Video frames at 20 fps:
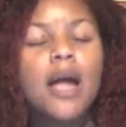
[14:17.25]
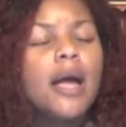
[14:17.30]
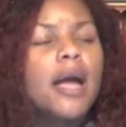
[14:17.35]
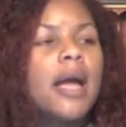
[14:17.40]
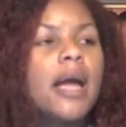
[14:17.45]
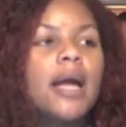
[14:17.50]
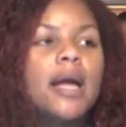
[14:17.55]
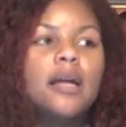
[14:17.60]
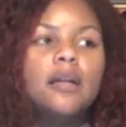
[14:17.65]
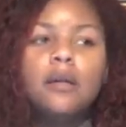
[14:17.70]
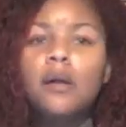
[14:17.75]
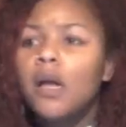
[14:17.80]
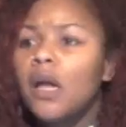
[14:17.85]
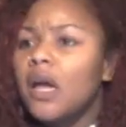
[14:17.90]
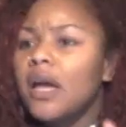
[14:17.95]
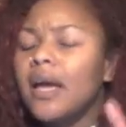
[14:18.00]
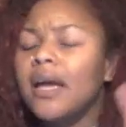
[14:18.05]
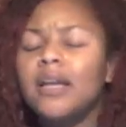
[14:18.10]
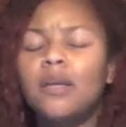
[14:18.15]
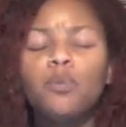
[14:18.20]
And
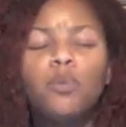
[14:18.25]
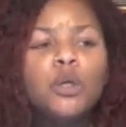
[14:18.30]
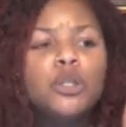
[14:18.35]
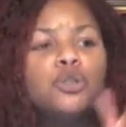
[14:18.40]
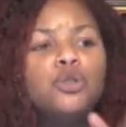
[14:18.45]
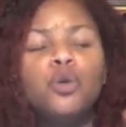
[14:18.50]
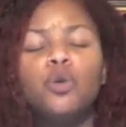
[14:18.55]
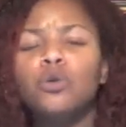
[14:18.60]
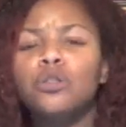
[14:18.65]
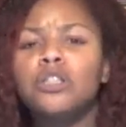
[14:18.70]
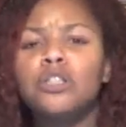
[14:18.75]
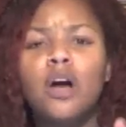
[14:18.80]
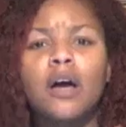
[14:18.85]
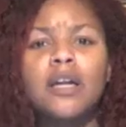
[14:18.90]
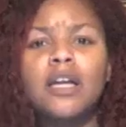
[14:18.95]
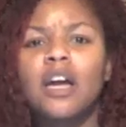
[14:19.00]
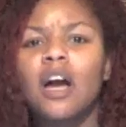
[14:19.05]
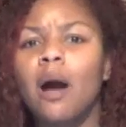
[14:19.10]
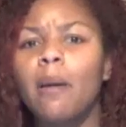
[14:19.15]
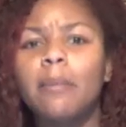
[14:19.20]
when dudes
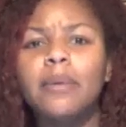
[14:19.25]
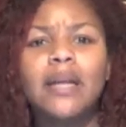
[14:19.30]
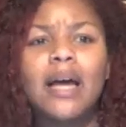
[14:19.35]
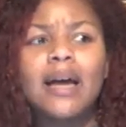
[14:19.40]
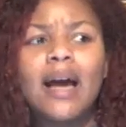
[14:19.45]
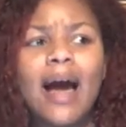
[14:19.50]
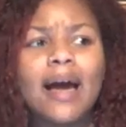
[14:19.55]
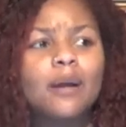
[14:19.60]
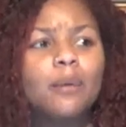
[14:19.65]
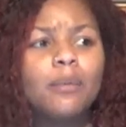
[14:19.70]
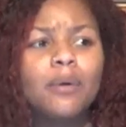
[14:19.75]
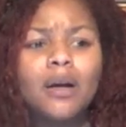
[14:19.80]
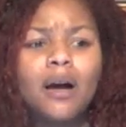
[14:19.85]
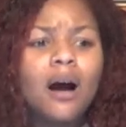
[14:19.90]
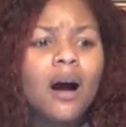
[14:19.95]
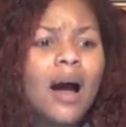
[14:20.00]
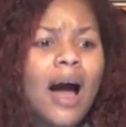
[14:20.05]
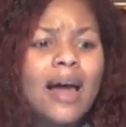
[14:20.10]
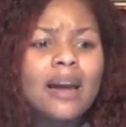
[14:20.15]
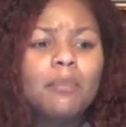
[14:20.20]
started coming at her,
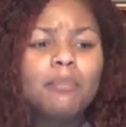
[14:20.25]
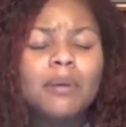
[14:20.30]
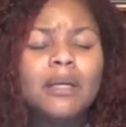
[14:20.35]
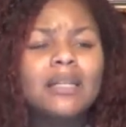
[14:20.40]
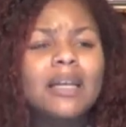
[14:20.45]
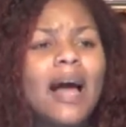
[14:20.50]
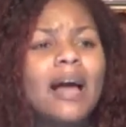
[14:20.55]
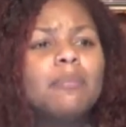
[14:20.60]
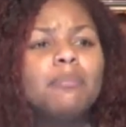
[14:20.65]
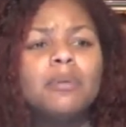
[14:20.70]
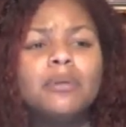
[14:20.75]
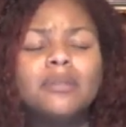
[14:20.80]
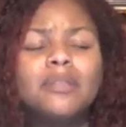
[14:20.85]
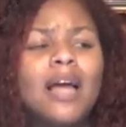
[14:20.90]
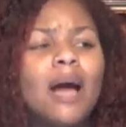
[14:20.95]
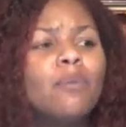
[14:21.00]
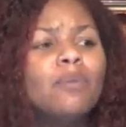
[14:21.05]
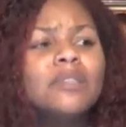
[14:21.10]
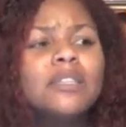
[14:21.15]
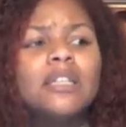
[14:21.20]
I'd have been like,
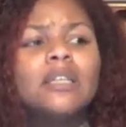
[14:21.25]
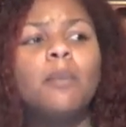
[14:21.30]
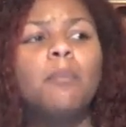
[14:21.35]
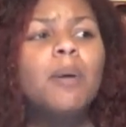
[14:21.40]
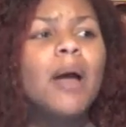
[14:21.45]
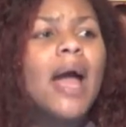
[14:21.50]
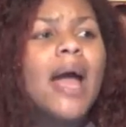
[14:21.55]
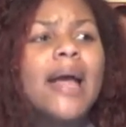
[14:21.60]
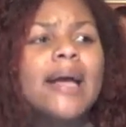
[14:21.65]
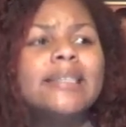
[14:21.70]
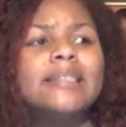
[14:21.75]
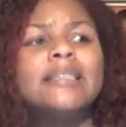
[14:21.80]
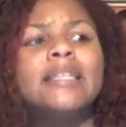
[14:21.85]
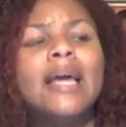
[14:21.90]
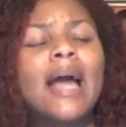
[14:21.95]
that was in the past.